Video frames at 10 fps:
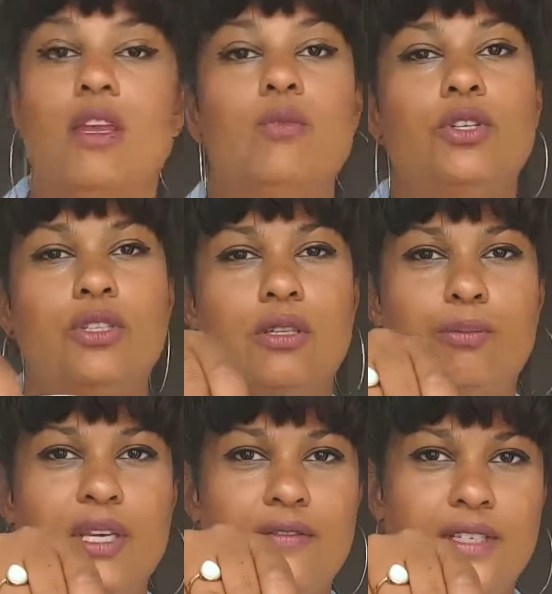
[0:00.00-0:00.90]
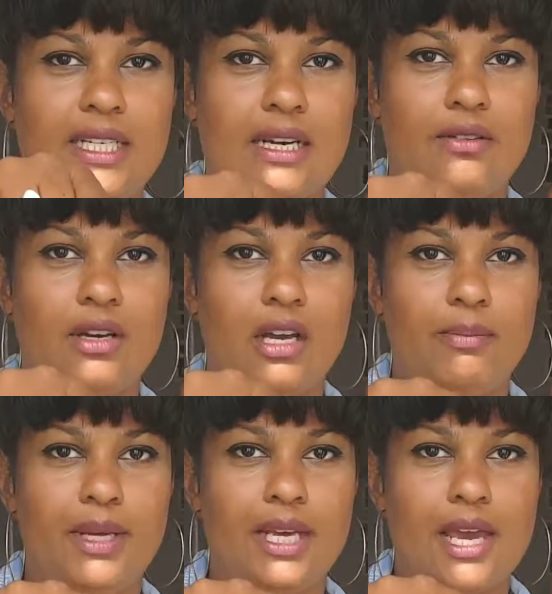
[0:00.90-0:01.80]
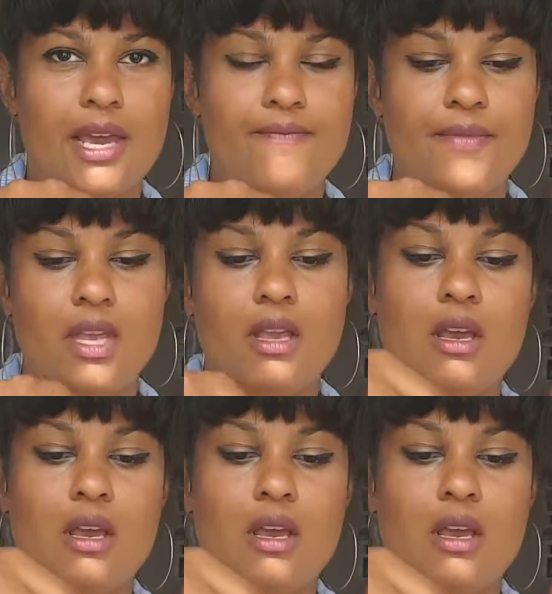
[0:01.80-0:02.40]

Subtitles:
which was the Beavertown IPA.